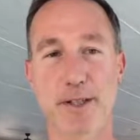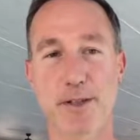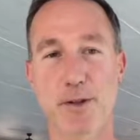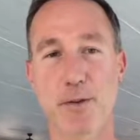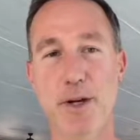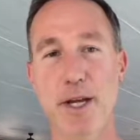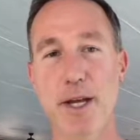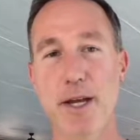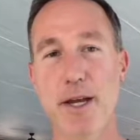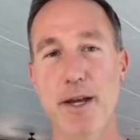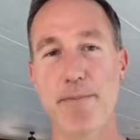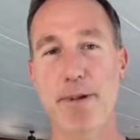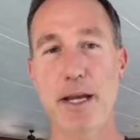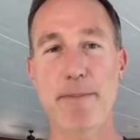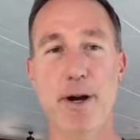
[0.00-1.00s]
So
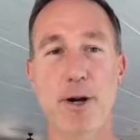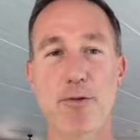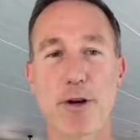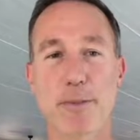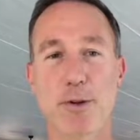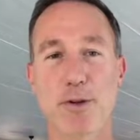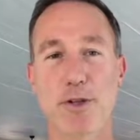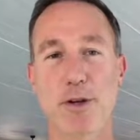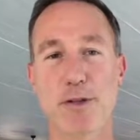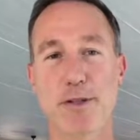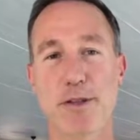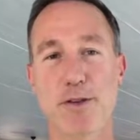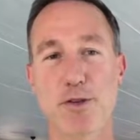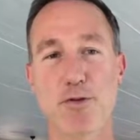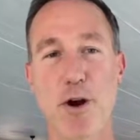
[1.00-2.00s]
PayPal crypto shows
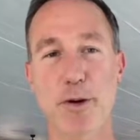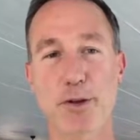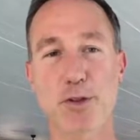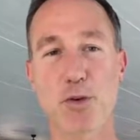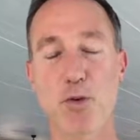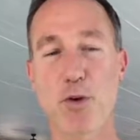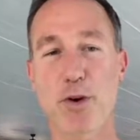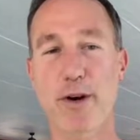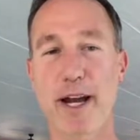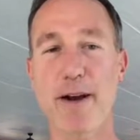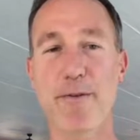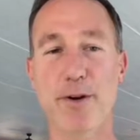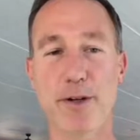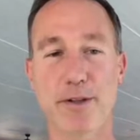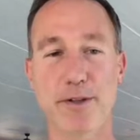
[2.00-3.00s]
the strongest quarter
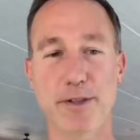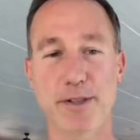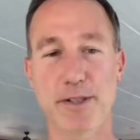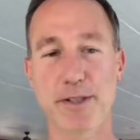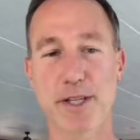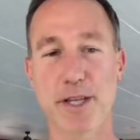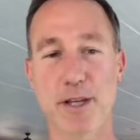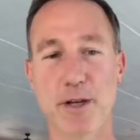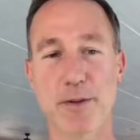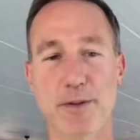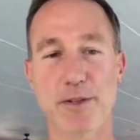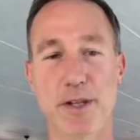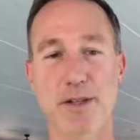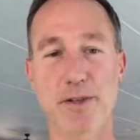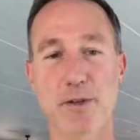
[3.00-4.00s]
ever, CEO says.